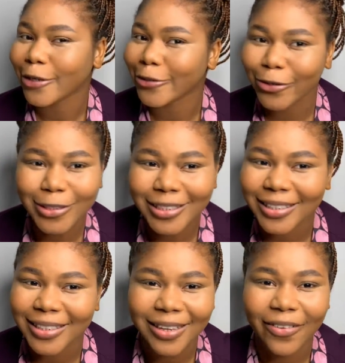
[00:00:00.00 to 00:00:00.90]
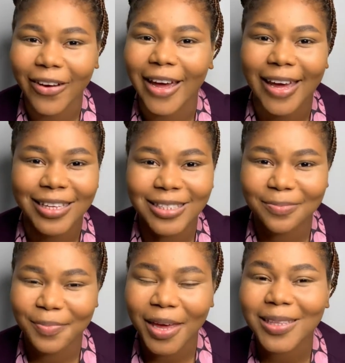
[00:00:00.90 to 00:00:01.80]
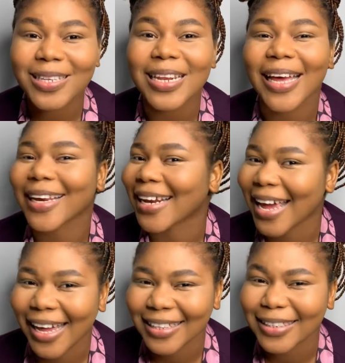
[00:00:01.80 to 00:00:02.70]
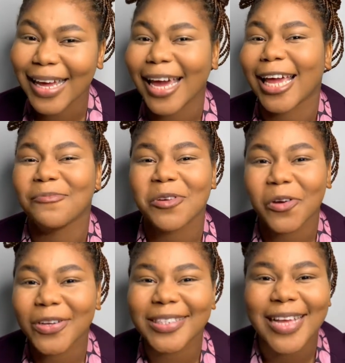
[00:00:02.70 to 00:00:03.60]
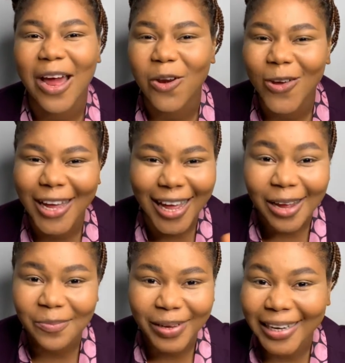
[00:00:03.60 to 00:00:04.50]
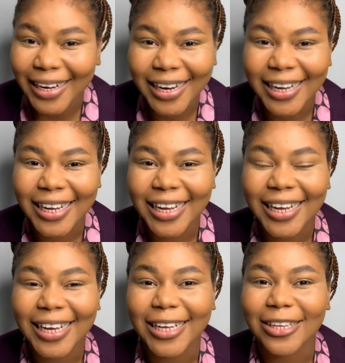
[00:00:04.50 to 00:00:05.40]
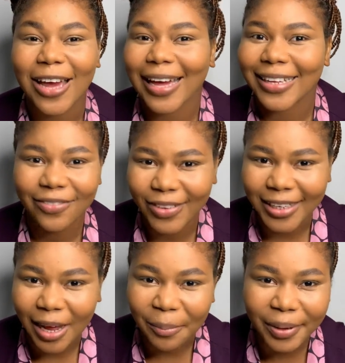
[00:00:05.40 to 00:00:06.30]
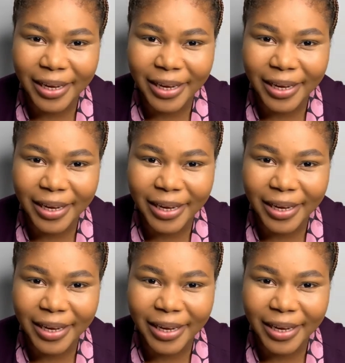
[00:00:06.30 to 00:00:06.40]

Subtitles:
Don't sit down expecting a client, and because they are not coming, you are giving up.